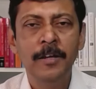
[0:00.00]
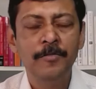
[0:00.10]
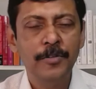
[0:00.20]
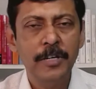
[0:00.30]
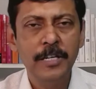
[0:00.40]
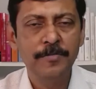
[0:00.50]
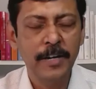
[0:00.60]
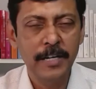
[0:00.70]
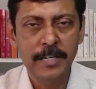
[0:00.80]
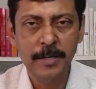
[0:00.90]
for a
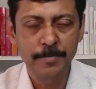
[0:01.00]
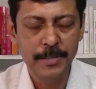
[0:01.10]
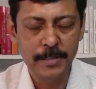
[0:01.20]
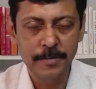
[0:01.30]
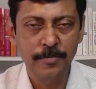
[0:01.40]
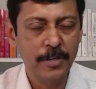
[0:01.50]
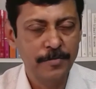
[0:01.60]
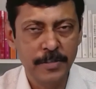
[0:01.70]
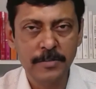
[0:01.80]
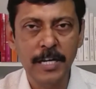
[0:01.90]
defined time period, for a
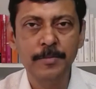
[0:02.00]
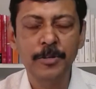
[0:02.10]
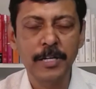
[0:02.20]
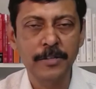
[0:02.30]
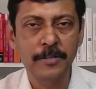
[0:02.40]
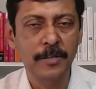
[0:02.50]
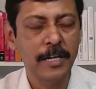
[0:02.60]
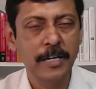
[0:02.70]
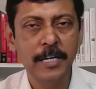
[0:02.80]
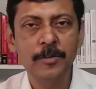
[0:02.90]
fixed time horizon. They
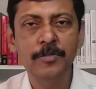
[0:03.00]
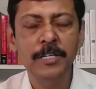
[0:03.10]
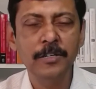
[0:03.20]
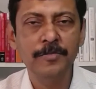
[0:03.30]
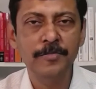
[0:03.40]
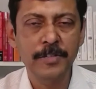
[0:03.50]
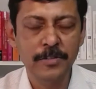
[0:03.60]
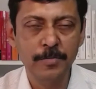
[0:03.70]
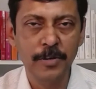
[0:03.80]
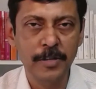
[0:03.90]
are equivalent of a
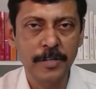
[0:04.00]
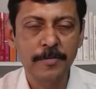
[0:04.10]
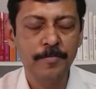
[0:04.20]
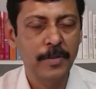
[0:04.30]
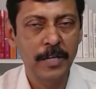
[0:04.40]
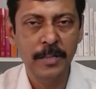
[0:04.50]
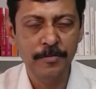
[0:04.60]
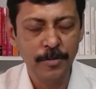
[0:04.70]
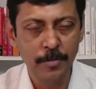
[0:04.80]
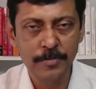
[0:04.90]
fixed deposit in
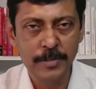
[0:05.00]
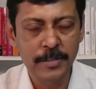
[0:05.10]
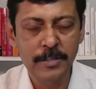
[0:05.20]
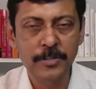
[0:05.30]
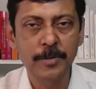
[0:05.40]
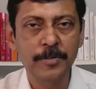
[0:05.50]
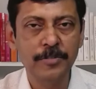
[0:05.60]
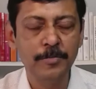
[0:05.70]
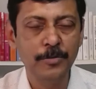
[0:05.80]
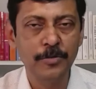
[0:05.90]
the shape
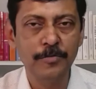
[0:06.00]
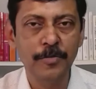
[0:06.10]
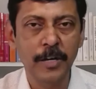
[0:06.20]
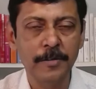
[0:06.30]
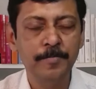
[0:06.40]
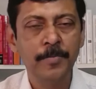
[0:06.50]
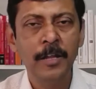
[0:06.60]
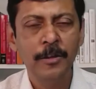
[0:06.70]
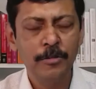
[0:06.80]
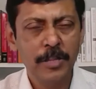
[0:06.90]
of a mutual fund.
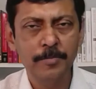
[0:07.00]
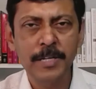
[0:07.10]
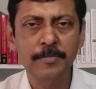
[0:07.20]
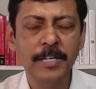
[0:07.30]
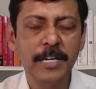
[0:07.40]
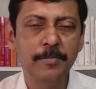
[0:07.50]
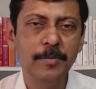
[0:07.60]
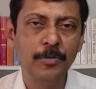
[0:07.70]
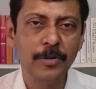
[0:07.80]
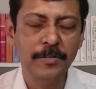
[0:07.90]
So sometimes they can be
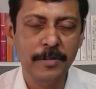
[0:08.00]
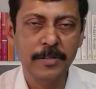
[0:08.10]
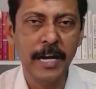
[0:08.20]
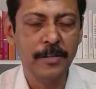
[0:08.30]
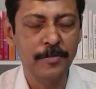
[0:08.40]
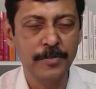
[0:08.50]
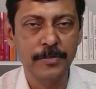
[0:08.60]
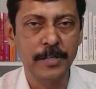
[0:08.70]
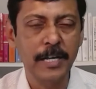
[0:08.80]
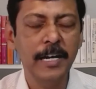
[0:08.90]
more tax
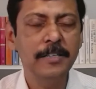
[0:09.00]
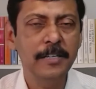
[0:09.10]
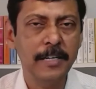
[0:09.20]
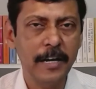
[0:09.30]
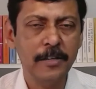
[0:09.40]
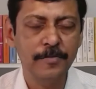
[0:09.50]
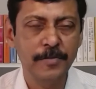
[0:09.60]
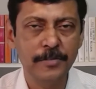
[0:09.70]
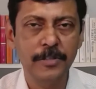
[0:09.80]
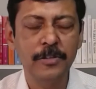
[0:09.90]
efficient. I think tax
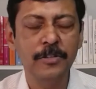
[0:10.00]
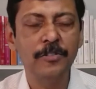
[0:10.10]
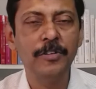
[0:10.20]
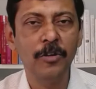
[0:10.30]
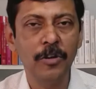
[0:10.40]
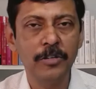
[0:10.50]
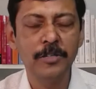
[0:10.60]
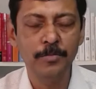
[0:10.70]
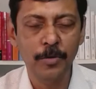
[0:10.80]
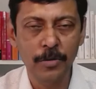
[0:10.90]
efficiency of a long
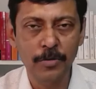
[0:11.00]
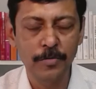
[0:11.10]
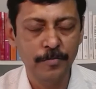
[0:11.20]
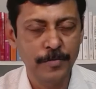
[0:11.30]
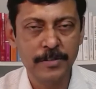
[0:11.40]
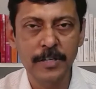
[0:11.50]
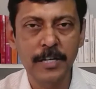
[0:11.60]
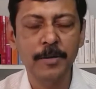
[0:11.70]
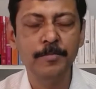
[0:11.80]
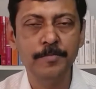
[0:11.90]
term bond hold fixed
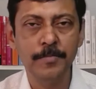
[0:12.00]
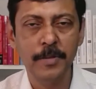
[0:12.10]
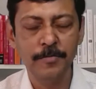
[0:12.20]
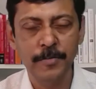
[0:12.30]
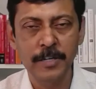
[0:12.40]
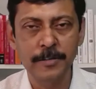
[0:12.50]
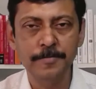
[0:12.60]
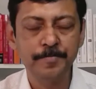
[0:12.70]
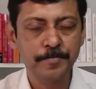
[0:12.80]
income fund